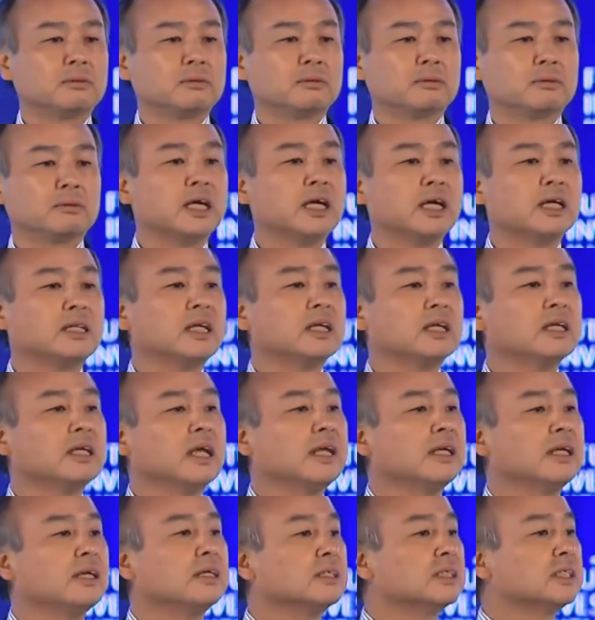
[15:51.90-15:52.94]

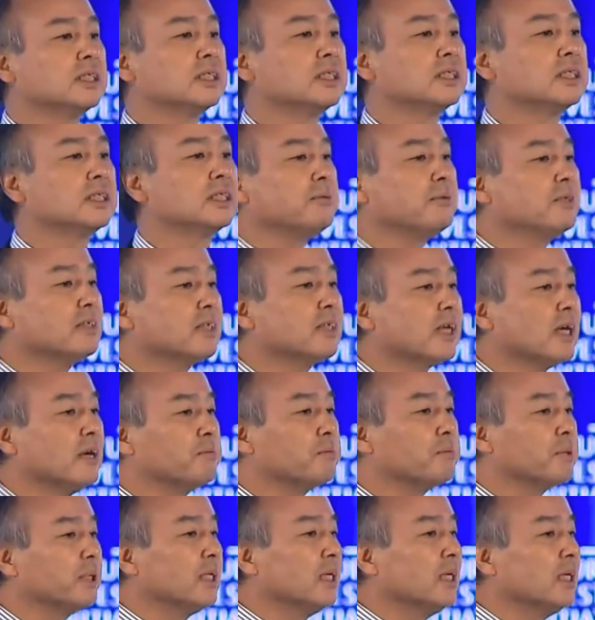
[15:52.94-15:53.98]
creating 7
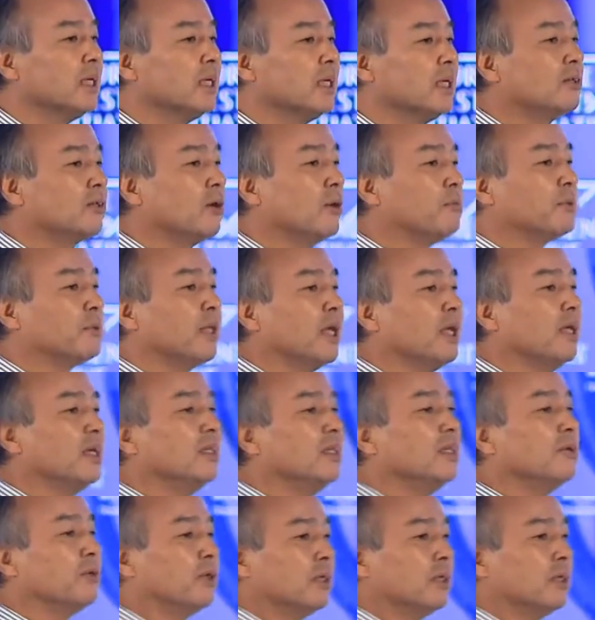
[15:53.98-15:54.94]
companies in top 10 in the